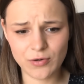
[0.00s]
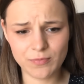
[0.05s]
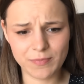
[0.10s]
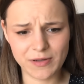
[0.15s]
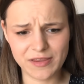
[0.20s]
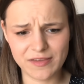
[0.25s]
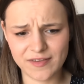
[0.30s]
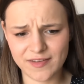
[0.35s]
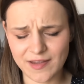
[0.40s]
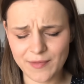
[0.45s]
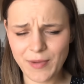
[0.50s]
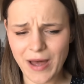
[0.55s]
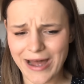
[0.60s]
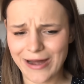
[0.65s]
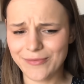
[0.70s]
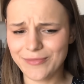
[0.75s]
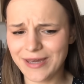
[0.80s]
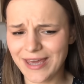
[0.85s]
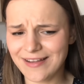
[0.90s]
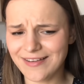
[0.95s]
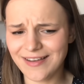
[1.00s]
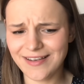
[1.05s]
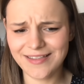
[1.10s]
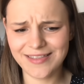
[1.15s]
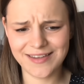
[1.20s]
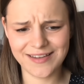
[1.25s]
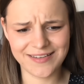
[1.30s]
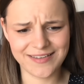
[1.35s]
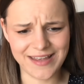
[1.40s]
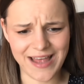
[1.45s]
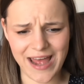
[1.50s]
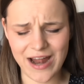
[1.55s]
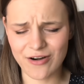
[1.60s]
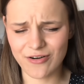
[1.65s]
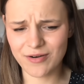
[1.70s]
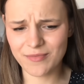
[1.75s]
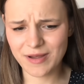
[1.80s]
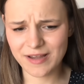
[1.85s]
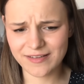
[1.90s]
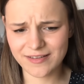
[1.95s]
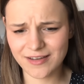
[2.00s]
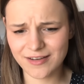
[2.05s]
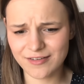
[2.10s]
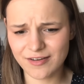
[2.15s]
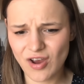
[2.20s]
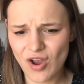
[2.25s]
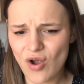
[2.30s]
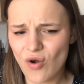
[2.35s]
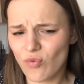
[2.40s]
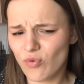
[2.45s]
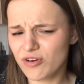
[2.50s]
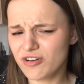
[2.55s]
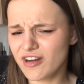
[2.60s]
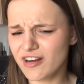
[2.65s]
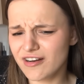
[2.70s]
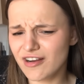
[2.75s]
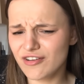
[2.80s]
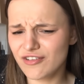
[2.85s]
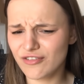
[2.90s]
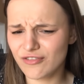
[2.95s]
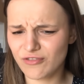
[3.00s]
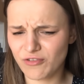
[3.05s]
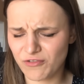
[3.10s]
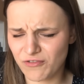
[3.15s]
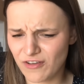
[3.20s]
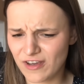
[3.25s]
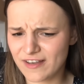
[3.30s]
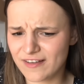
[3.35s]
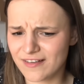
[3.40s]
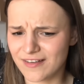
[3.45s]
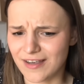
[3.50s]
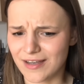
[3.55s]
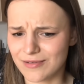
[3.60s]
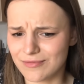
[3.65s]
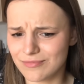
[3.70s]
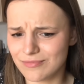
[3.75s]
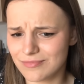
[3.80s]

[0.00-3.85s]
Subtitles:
but somehow I'm getting this error message. What can I do to fix it?